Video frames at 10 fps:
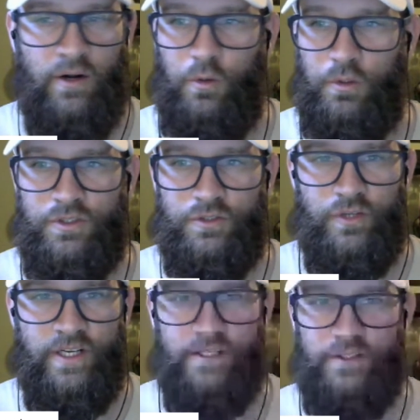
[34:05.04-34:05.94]
know what you're
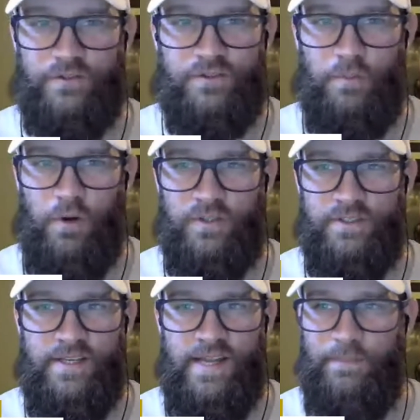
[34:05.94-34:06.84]
drinking or smoking
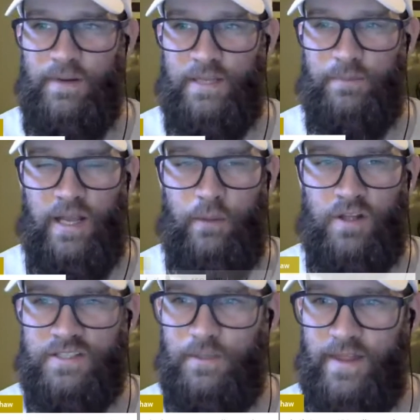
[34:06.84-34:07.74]
today, buddy, but I
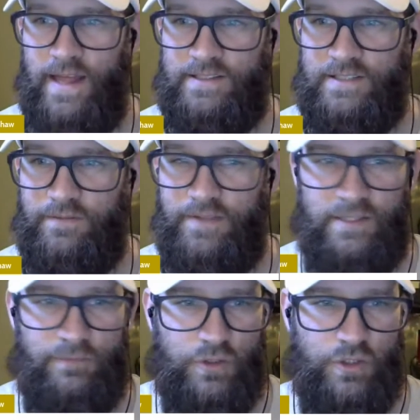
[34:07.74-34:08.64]
want some of that stuff.
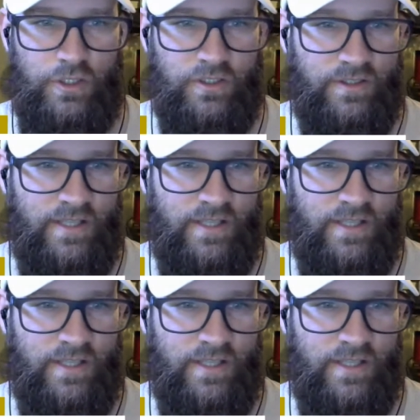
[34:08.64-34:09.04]
That's for sure.